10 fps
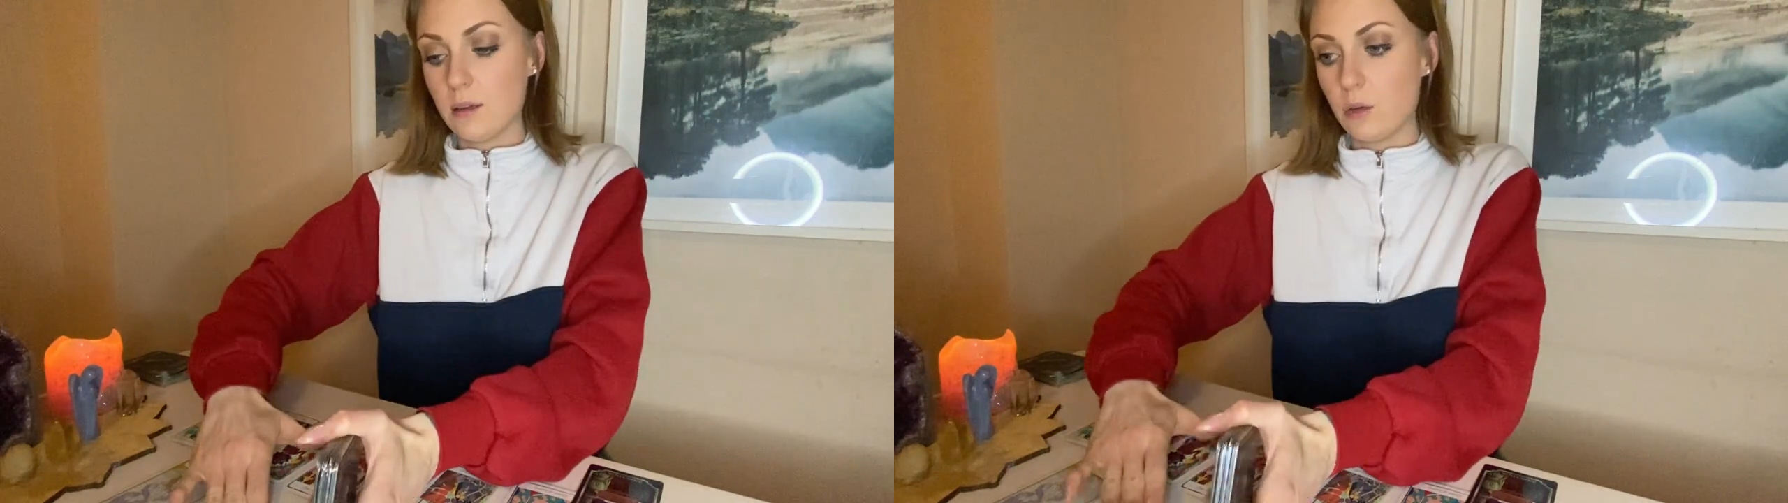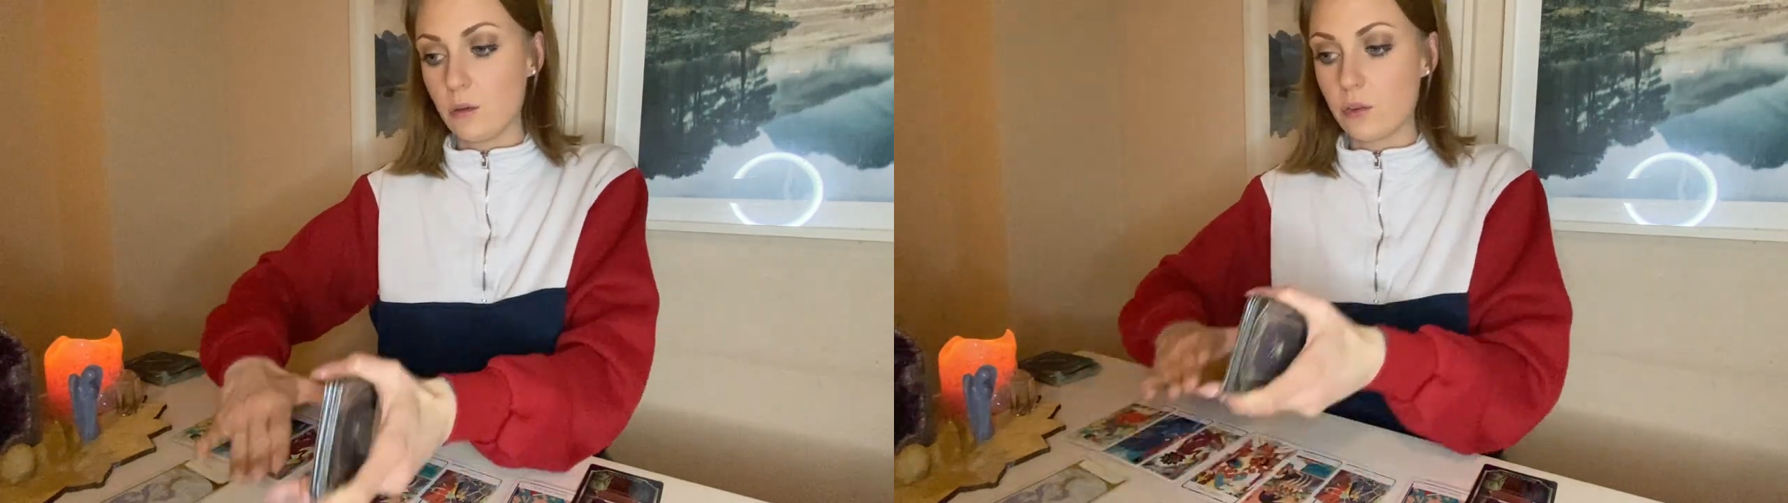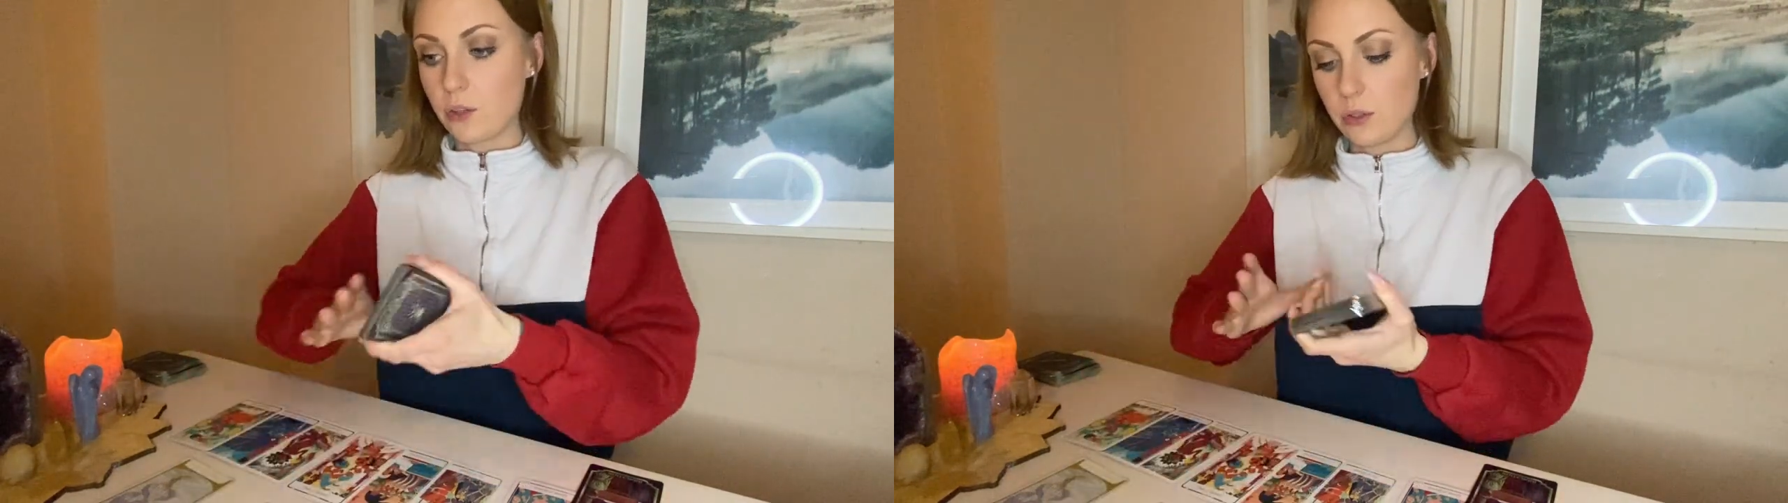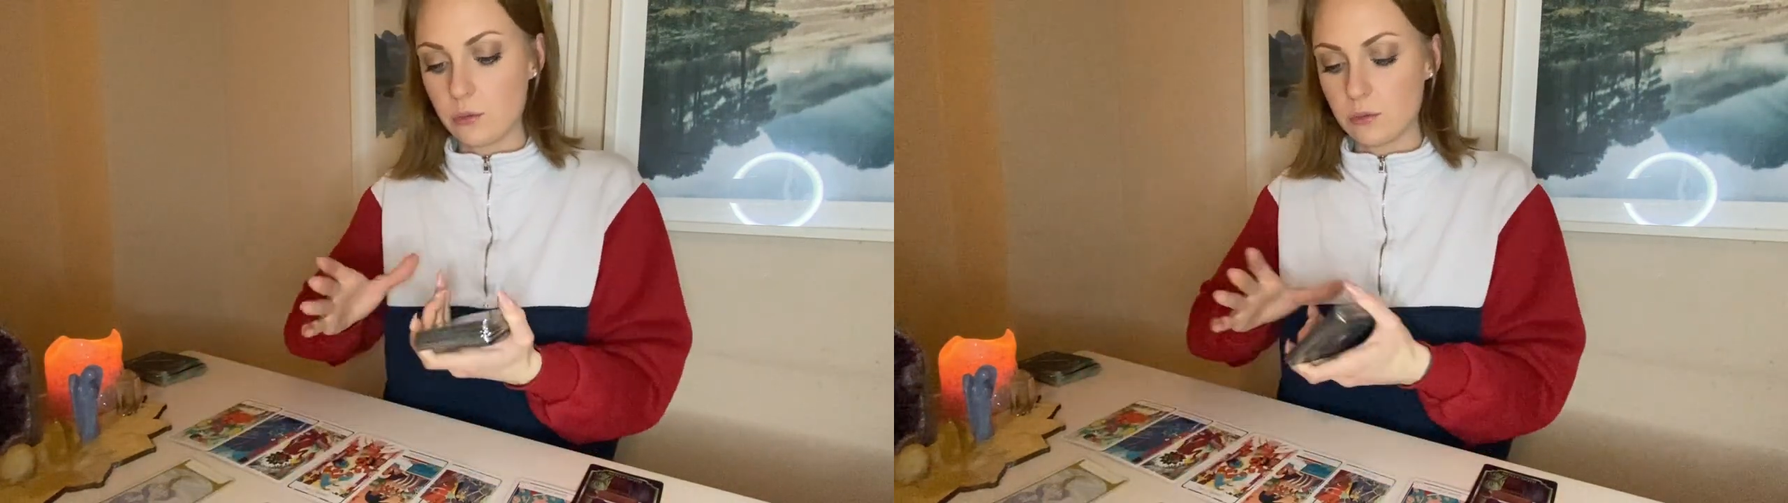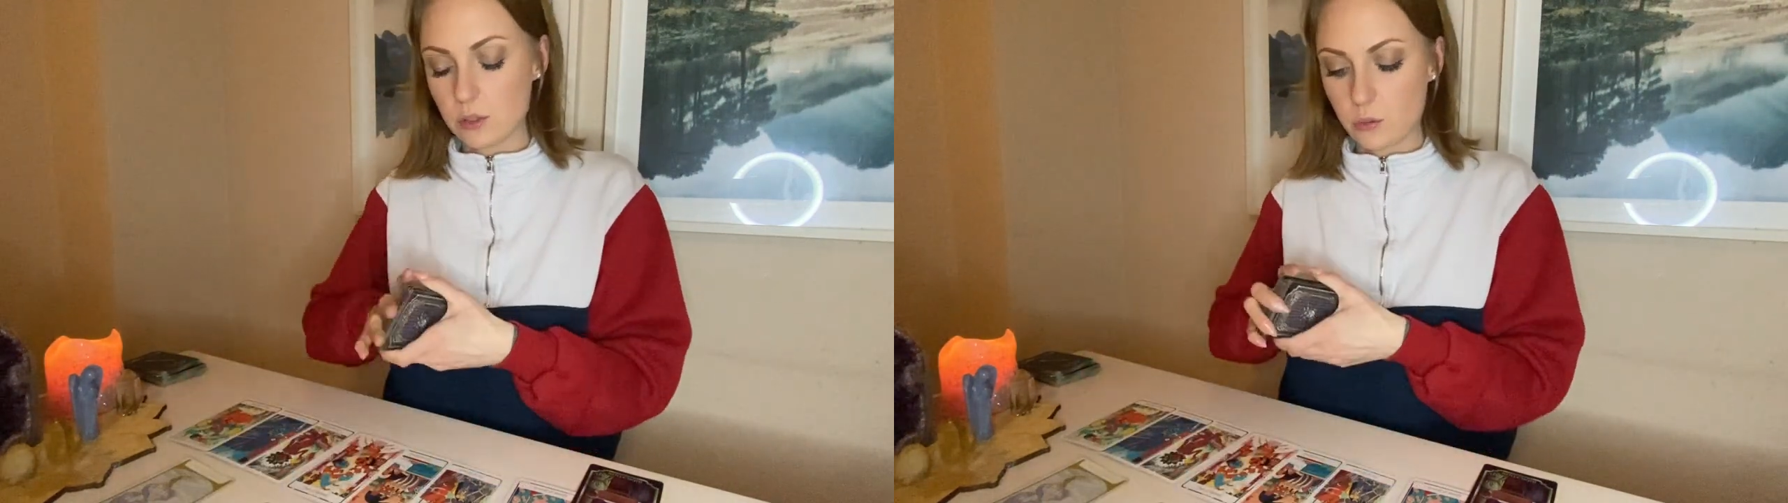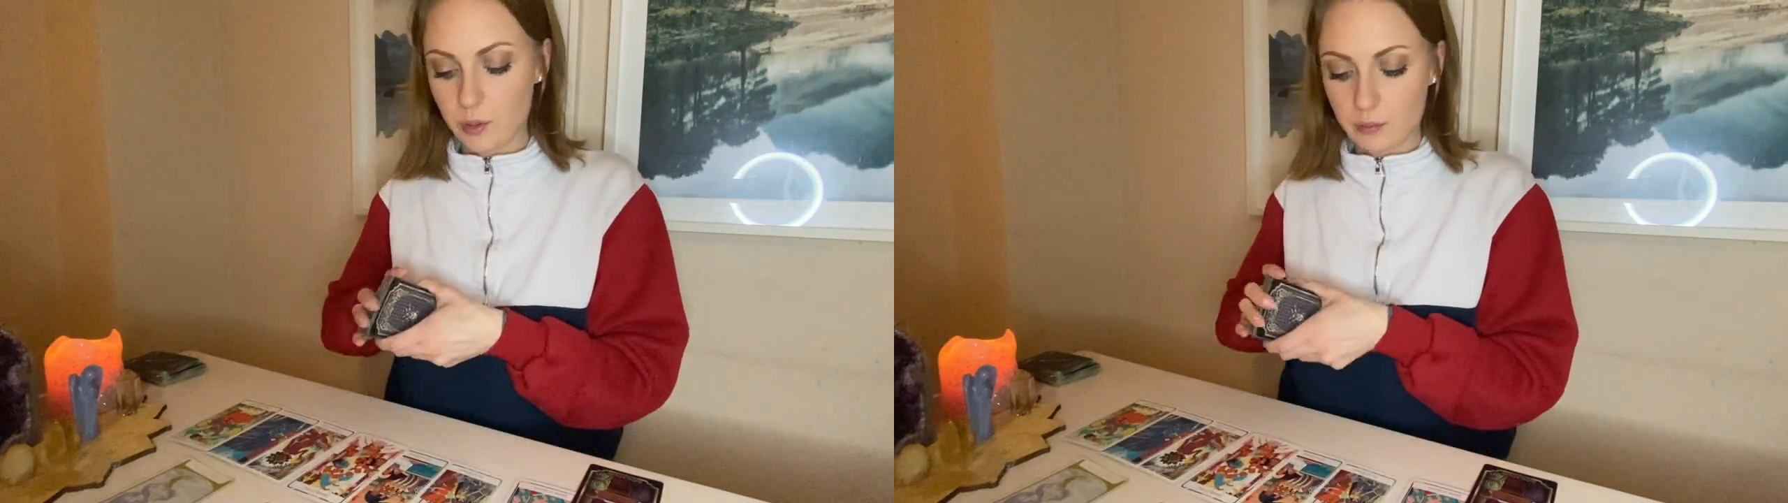over you is what I'm